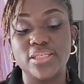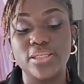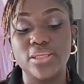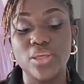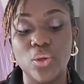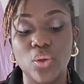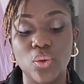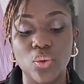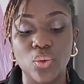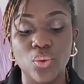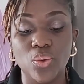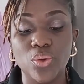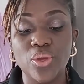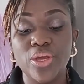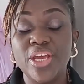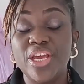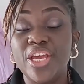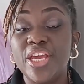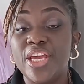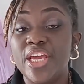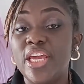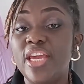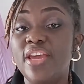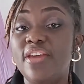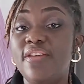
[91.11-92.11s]
So
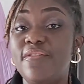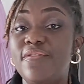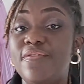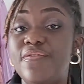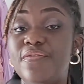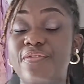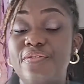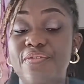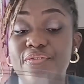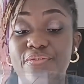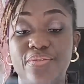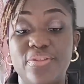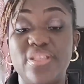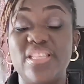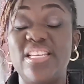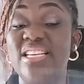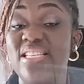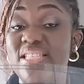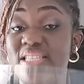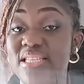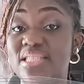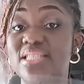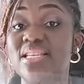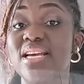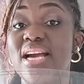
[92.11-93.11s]
if
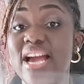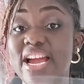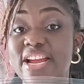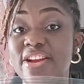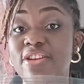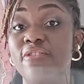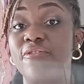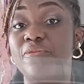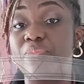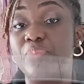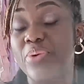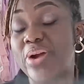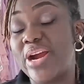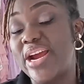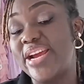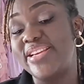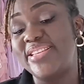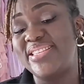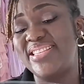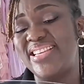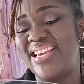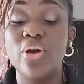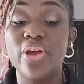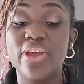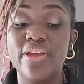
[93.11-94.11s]
this is kind of
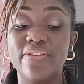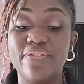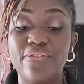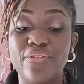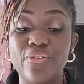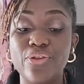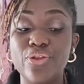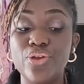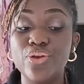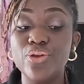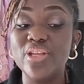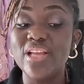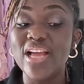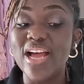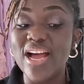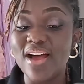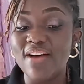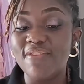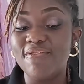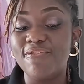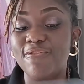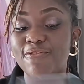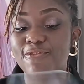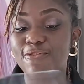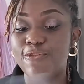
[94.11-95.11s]
pricey, or if you don't
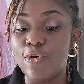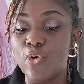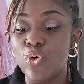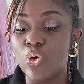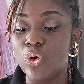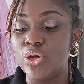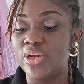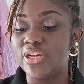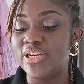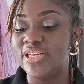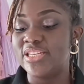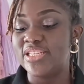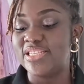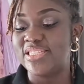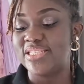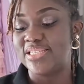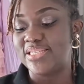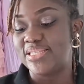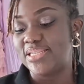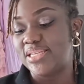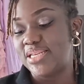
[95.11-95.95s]
have funds